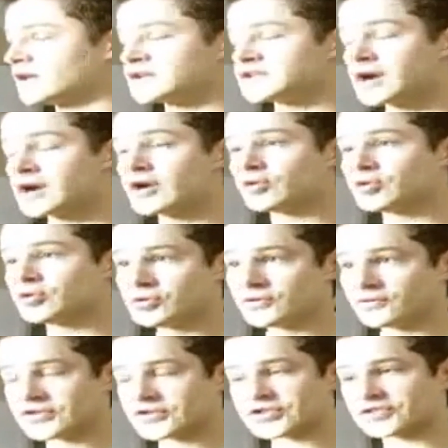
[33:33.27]
an entire
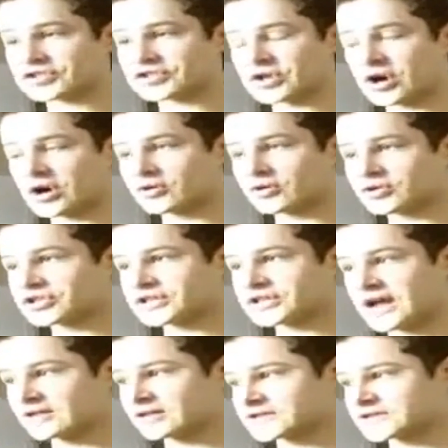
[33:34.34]
universe of
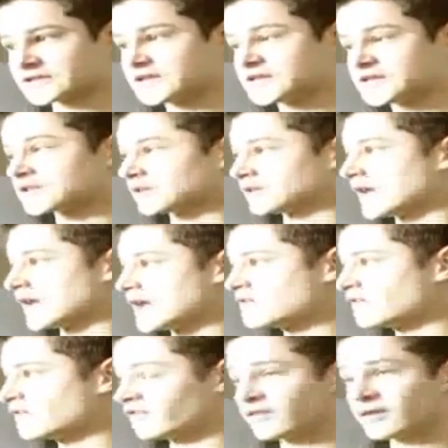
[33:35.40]
stars, galaxies,
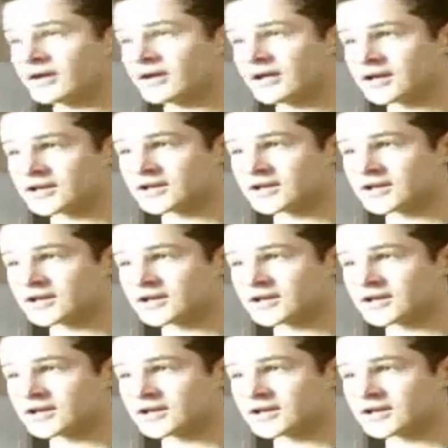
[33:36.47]
life?